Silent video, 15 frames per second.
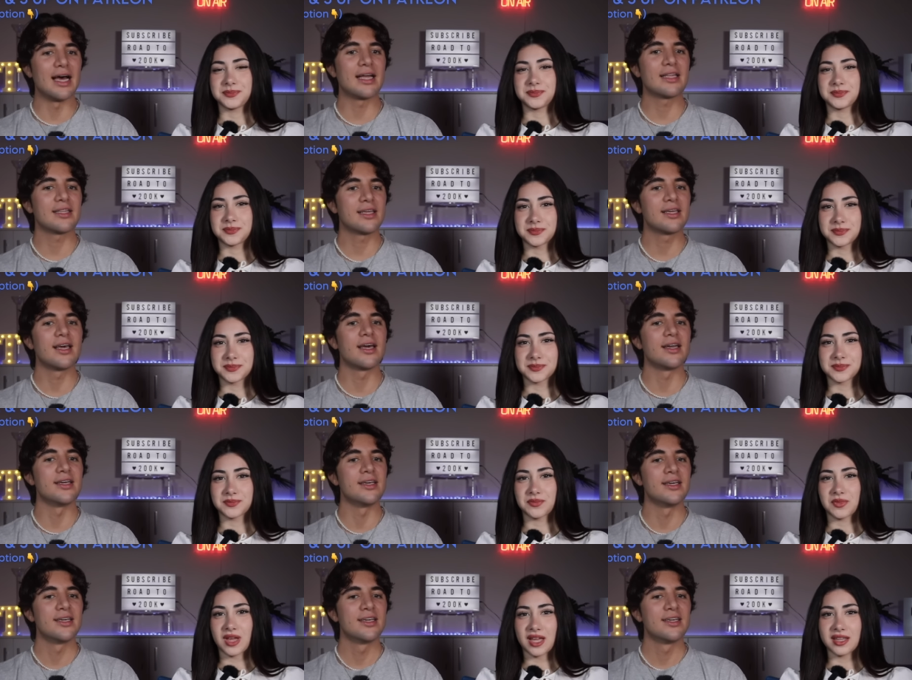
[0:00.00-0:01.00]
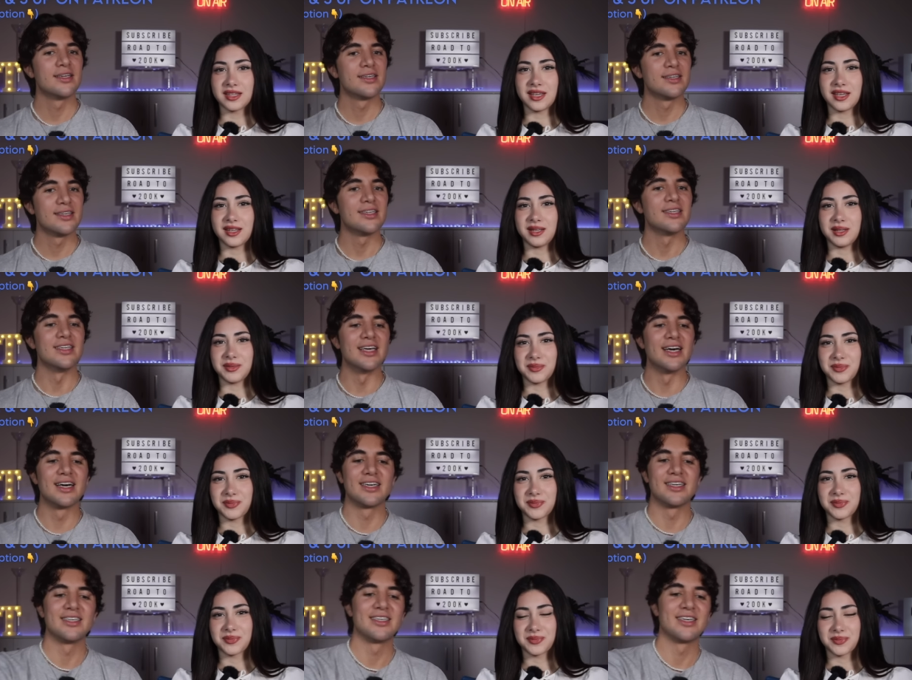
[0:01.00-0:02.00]
Speaker 1: and Hyeri. And Hyeri.
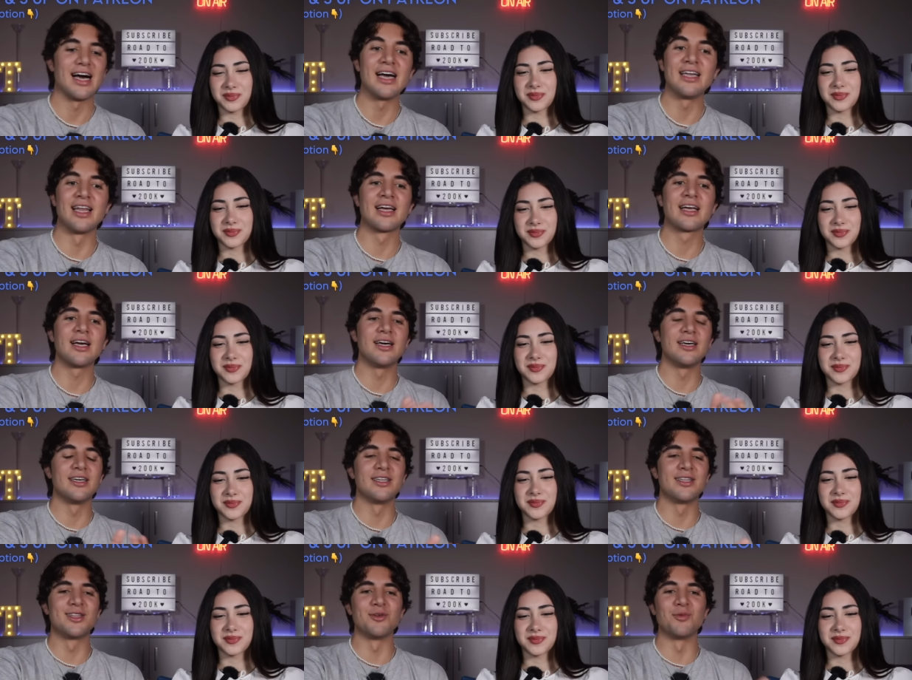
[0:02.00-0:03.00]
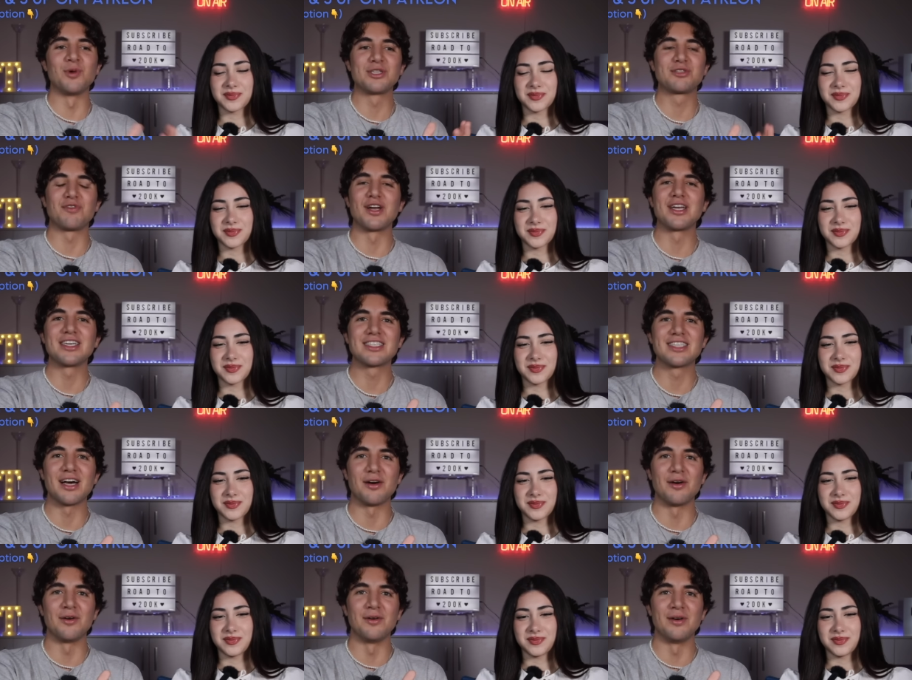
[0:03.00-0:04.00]
Yeah, I like. Uh, the, what's funny is
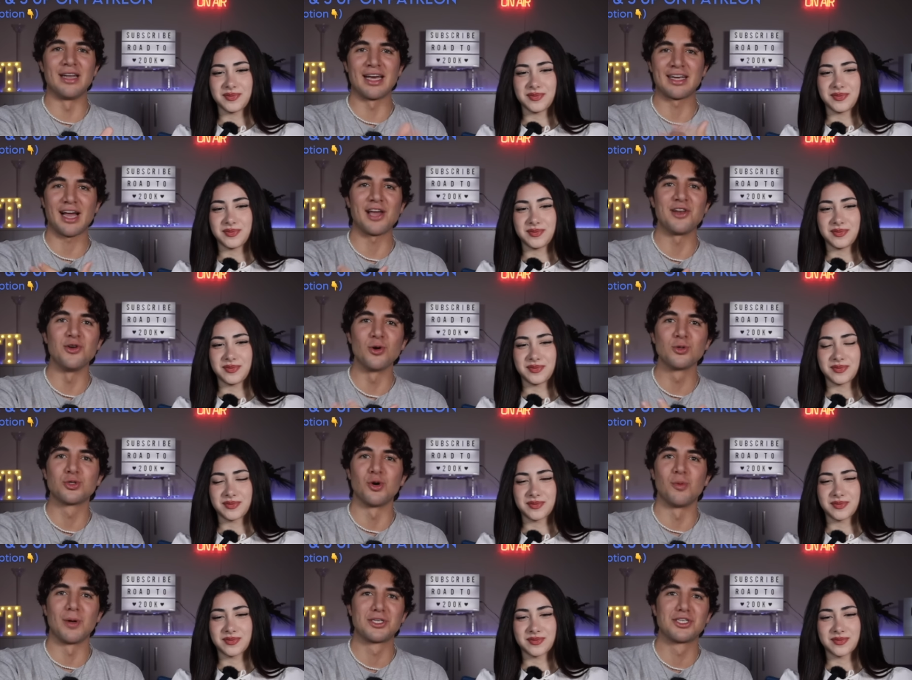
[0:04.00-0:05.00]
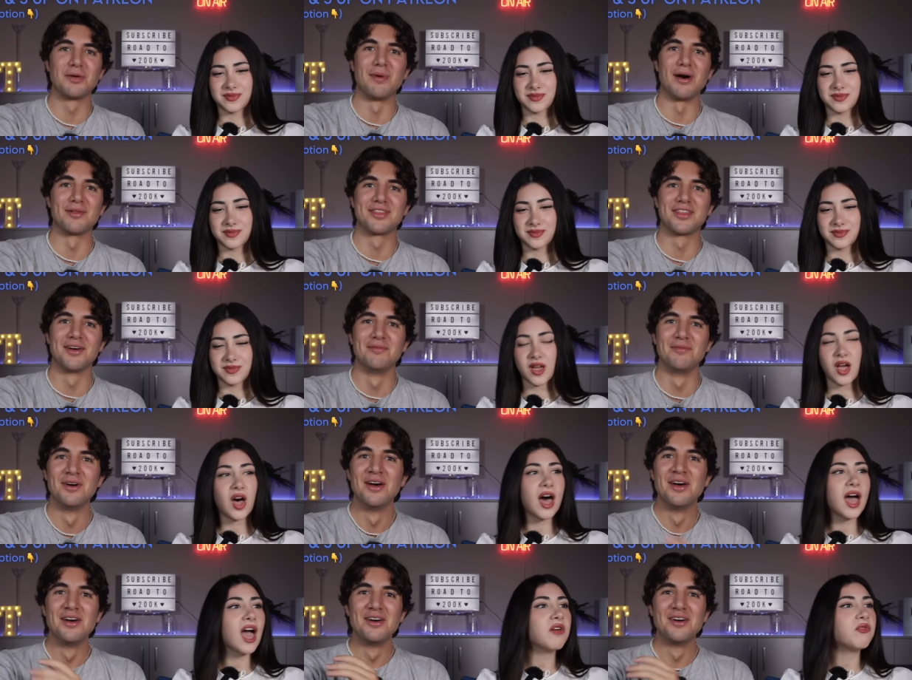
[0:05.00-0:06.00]
that like I know so much about them. Oh,
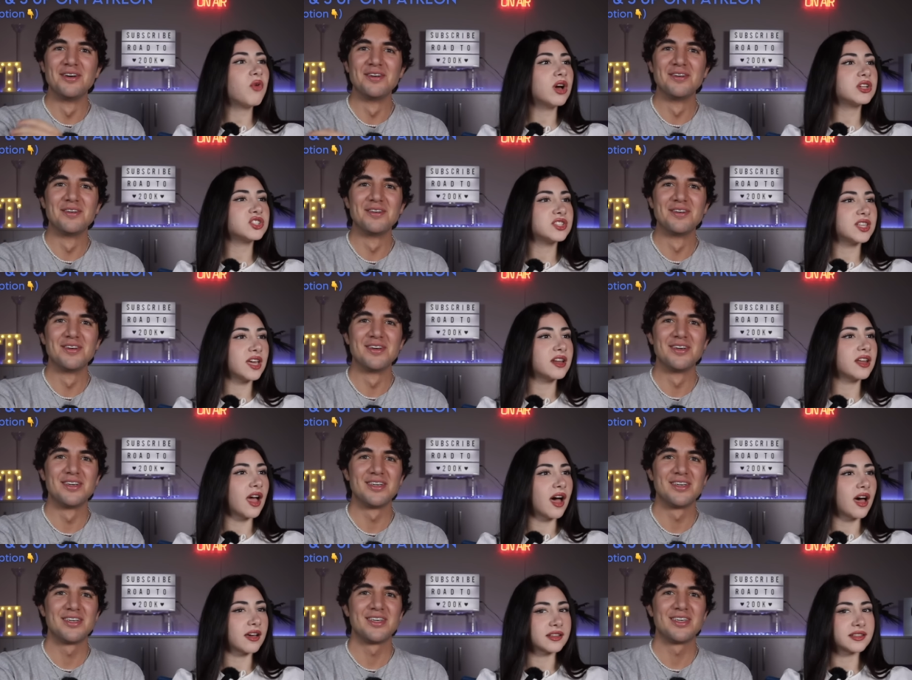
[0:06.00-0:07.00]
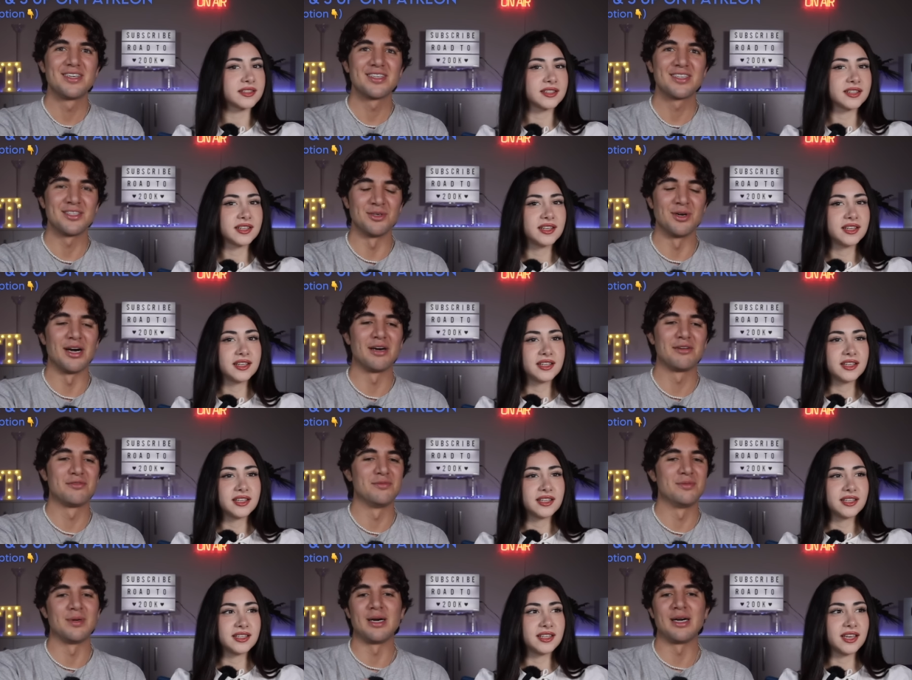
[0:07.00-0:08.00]
Speaker 2: I have watched Hyeri act.
Speaker 1: You have?
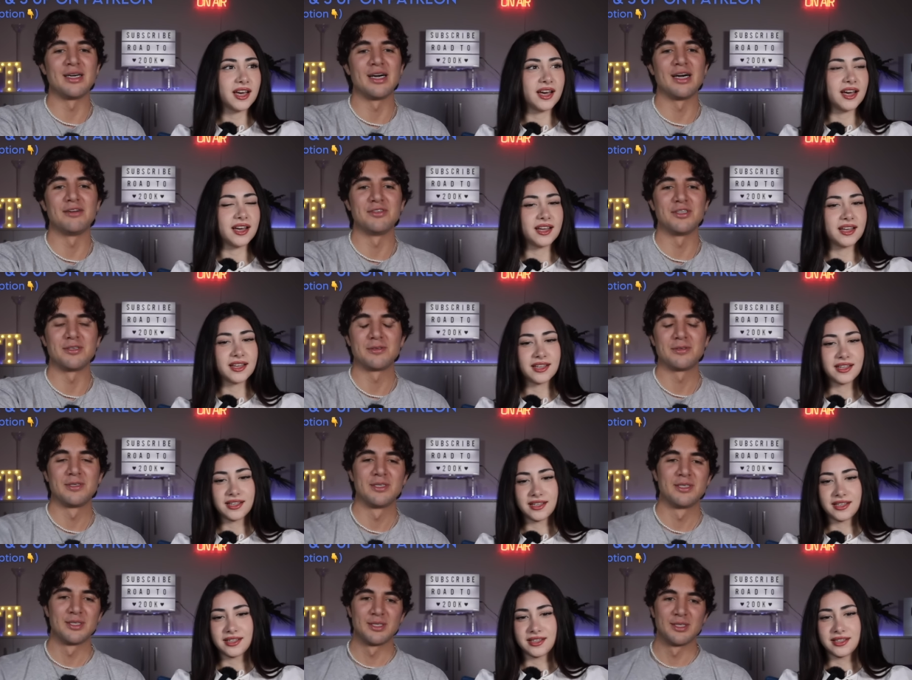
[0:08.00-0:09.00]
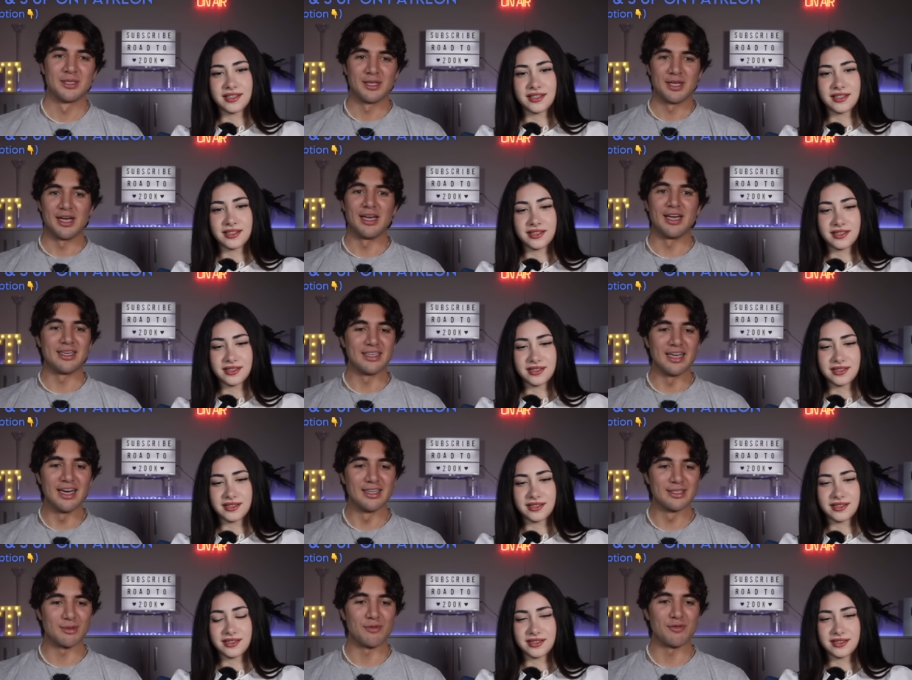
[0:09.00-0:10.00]
Yeah. I haven't. And
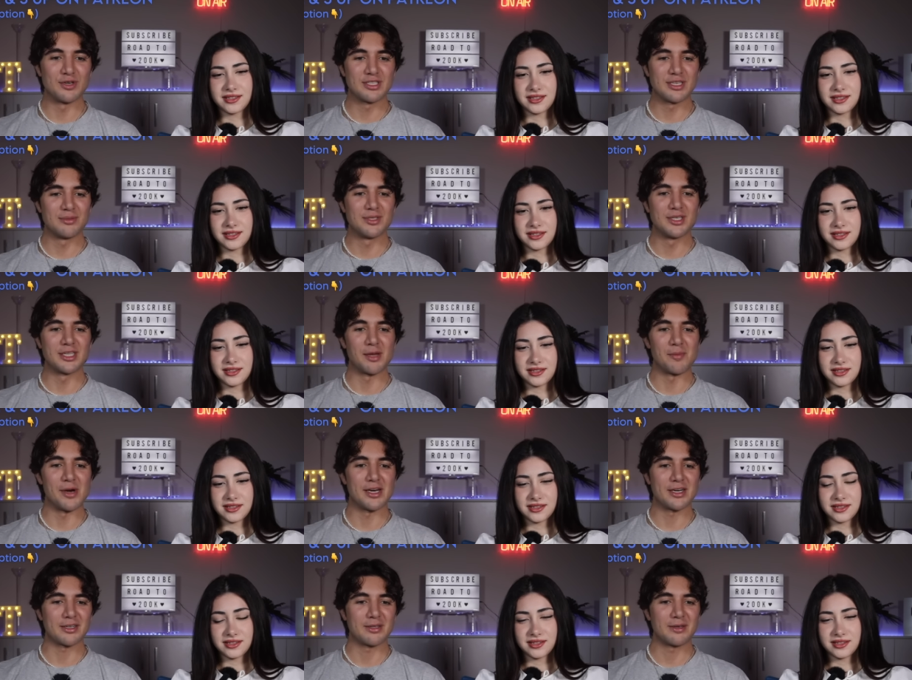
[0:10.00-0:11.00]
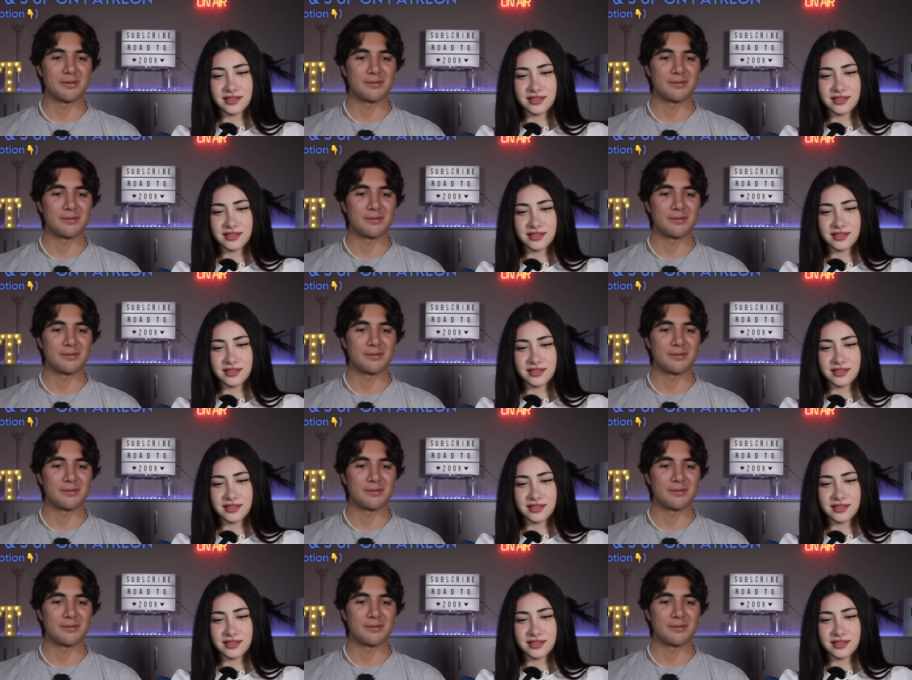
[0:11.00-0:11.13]
yeah, it's my first time seeing them act.